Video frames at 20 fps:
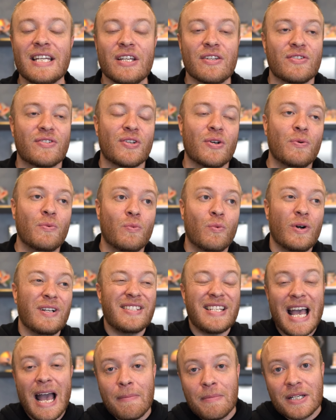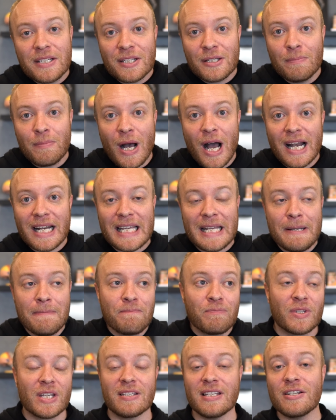So, what's happening to the body?
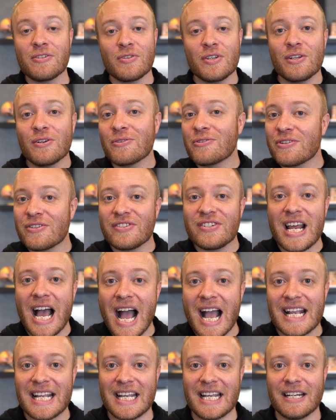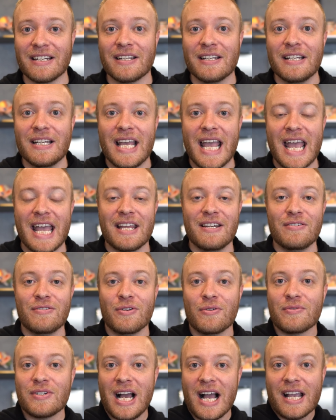Essentially, you're just dying. And
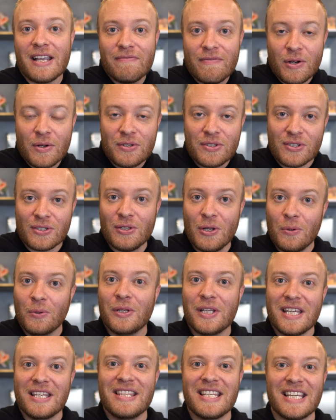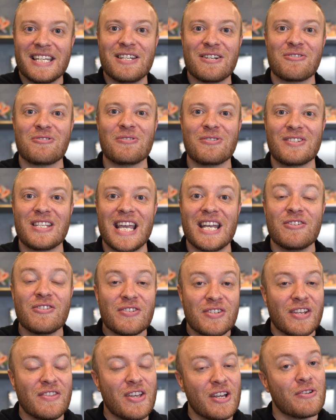you're dying very slowly in the initial
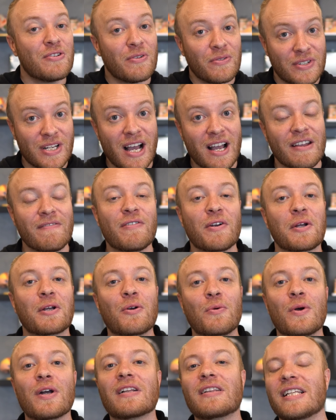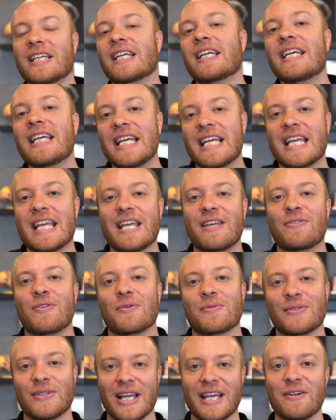stages, and then you're dying very quickly in
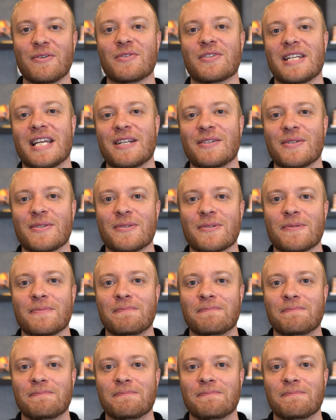those later stages.